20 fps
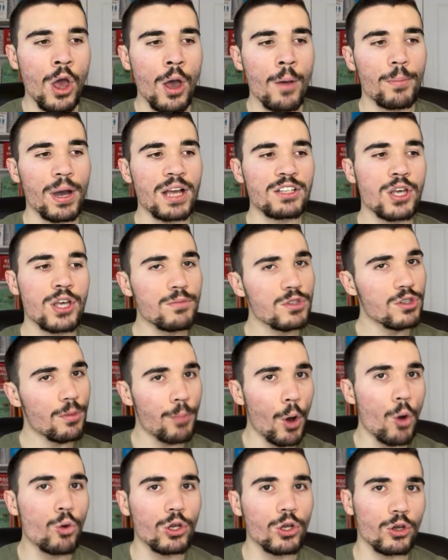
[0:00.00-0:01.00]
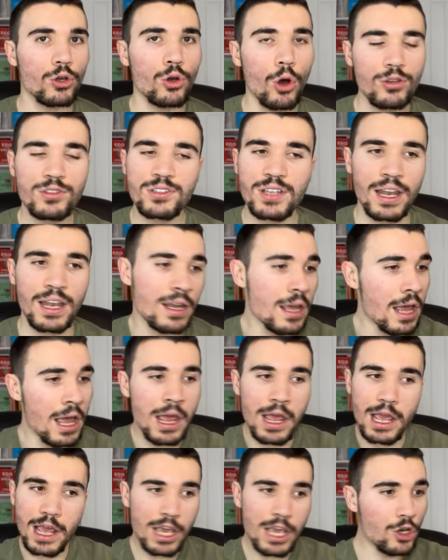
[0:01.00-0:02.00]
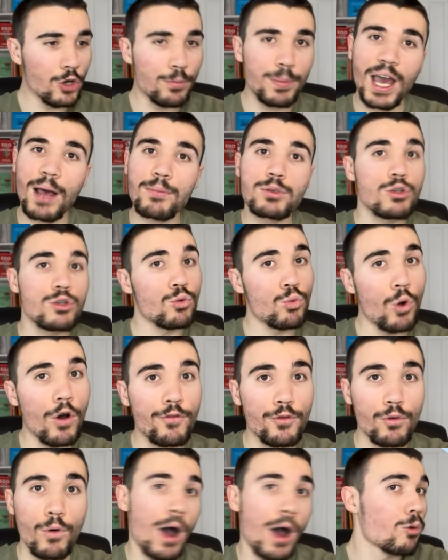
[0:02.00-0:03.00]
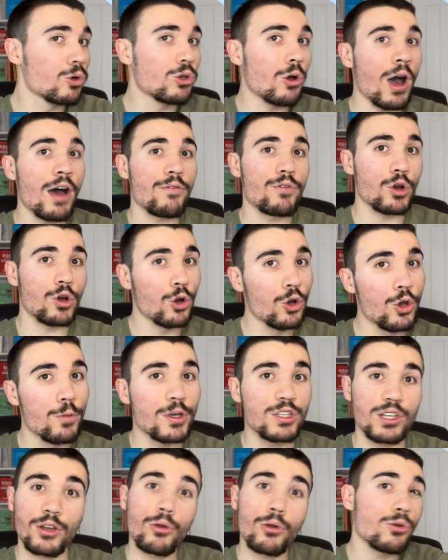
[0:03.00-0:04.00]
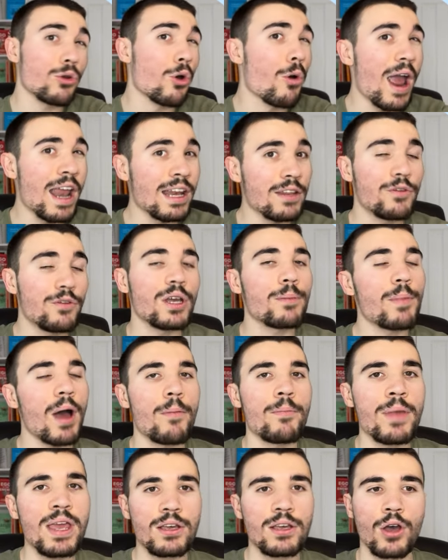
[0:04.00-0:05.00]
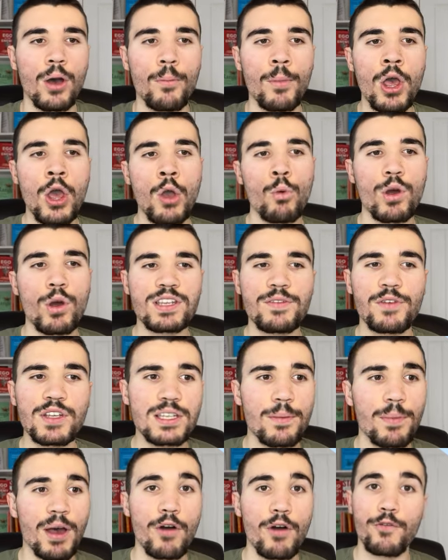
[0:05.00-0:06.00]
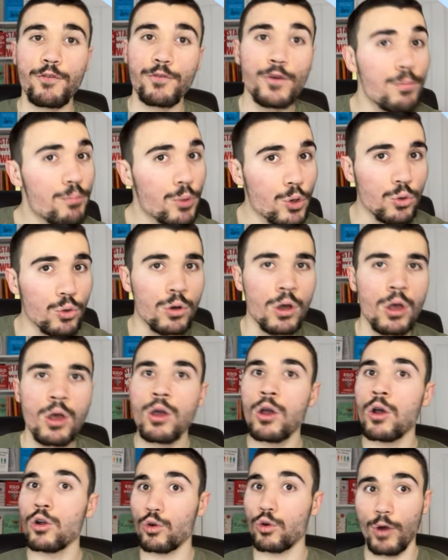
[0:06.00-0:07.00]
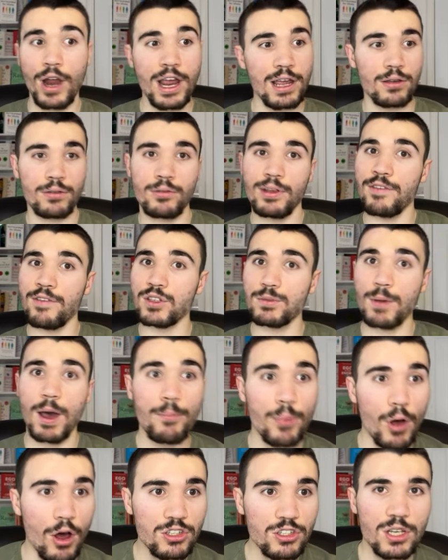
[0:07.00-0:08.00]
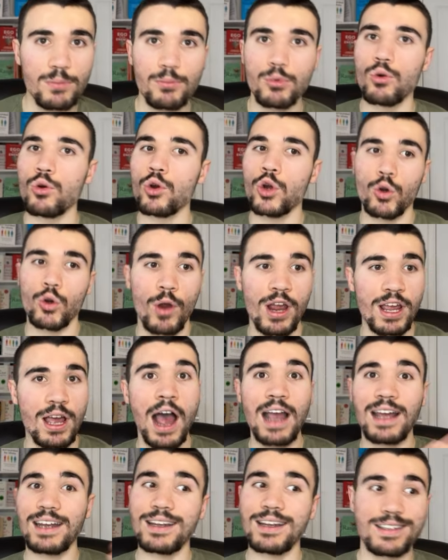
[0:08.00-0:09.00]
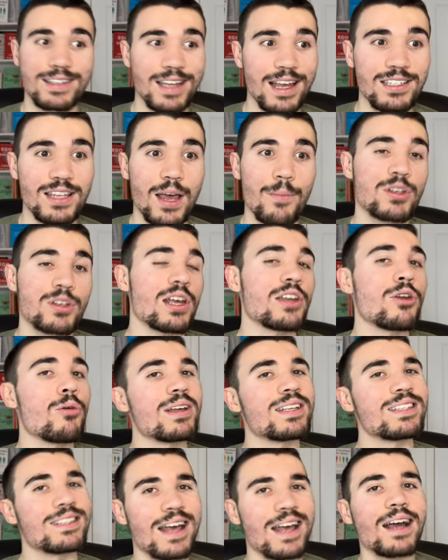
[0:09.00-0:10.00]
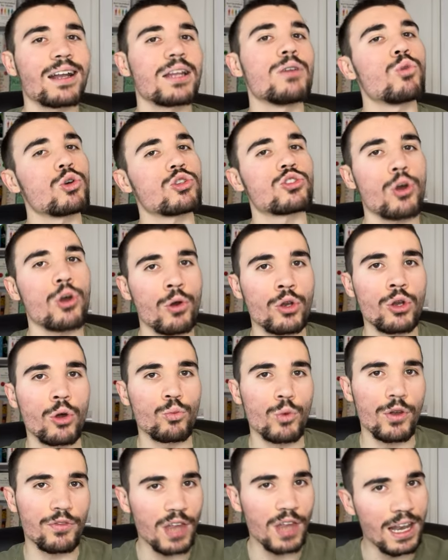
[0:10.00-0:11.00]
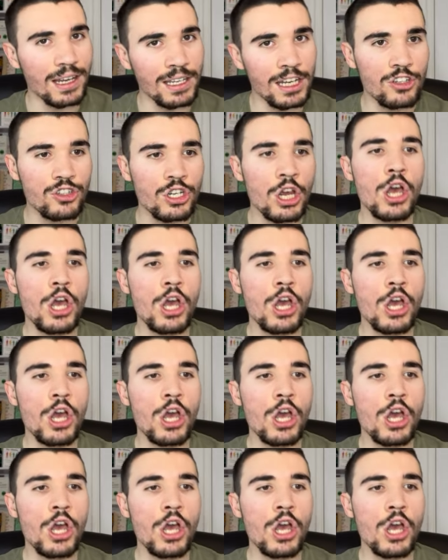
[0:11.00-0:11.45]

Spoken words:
But in terms of the bulk of the content, it could be absolute waffle. I would not have a clue because I don't know anything about makeup. Whereas if it's about football, great. If it's about basketball, great. I can assess that because I know exactly what's going on with that niche.